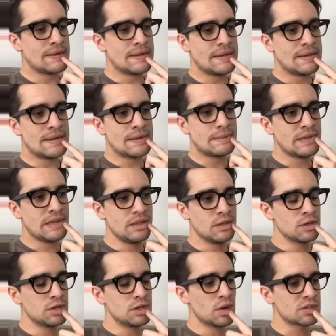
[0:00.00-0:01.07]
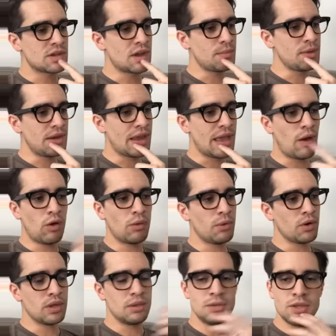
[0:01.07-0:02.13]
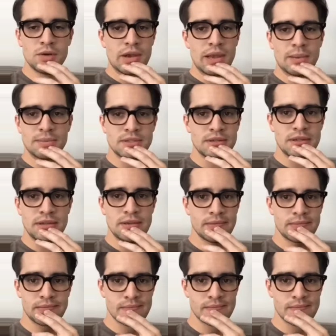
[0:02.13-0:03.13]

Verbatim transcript: Um, either Don't Stop Me Now or Bohemian Rhapsody.